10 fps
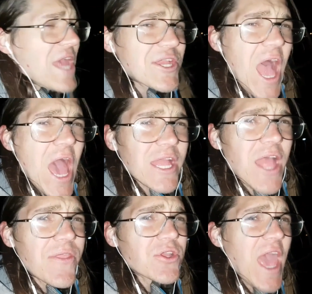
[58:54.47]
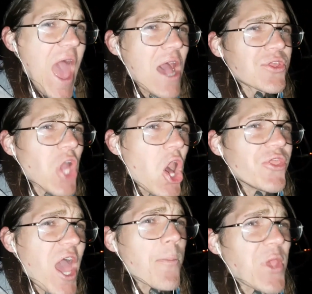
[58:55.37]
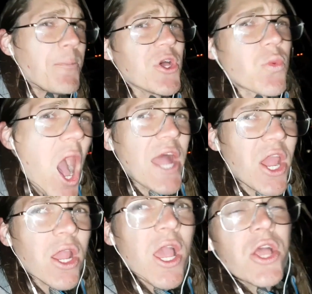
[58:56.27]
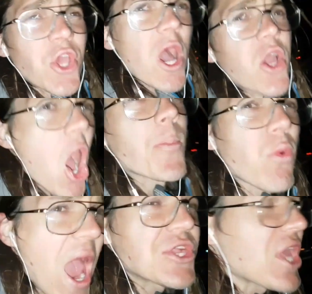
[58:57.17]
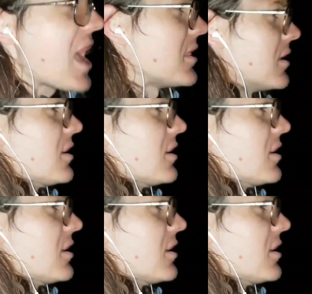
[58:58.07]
Last night, another town sold their people's water to a corporation.